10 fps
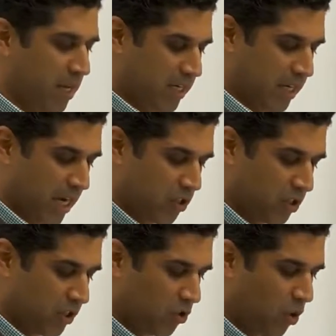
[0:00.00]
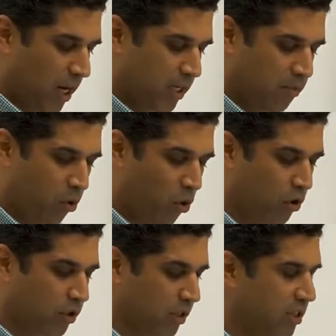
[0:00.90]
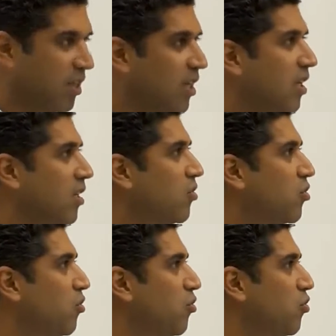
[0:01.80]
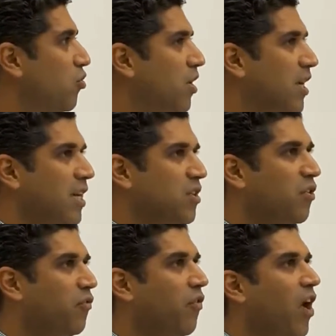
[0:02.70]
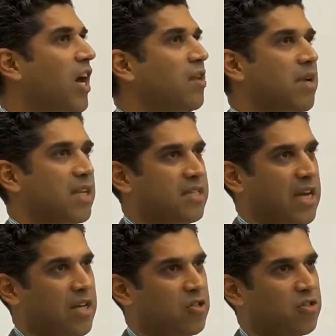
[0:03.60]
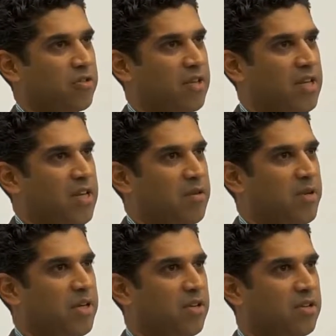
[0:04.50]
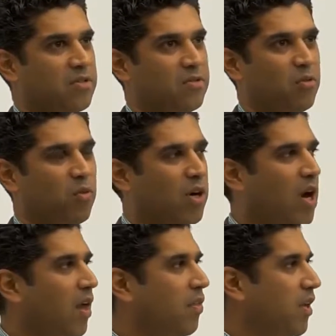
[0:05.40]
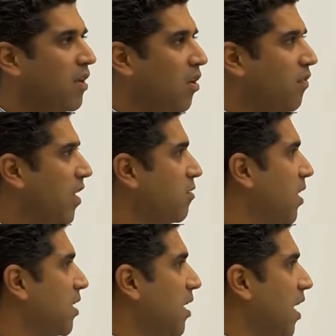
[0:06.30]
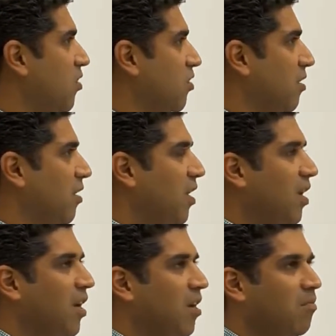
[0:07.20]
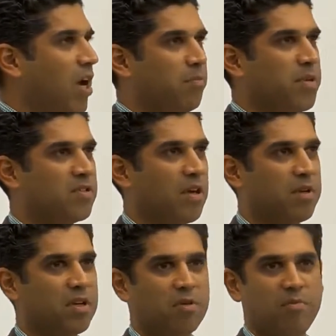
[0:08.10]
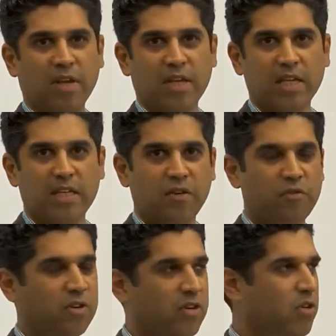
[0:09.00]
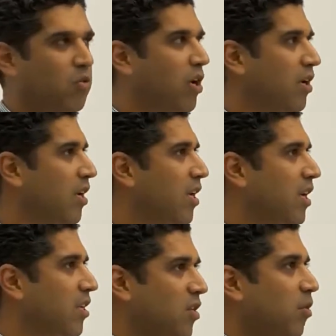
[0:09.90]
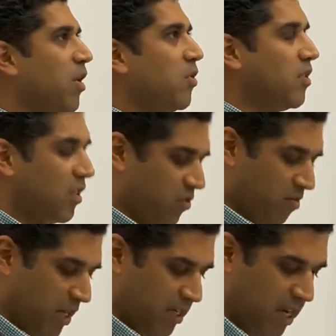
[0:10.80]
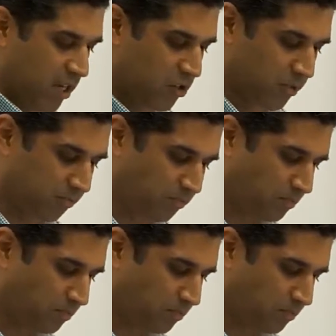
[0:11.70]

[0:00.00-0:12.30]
meditation, it's quite important to define meditation, because what I think of as meditation might be something completely different to what someone else thinks of meditation.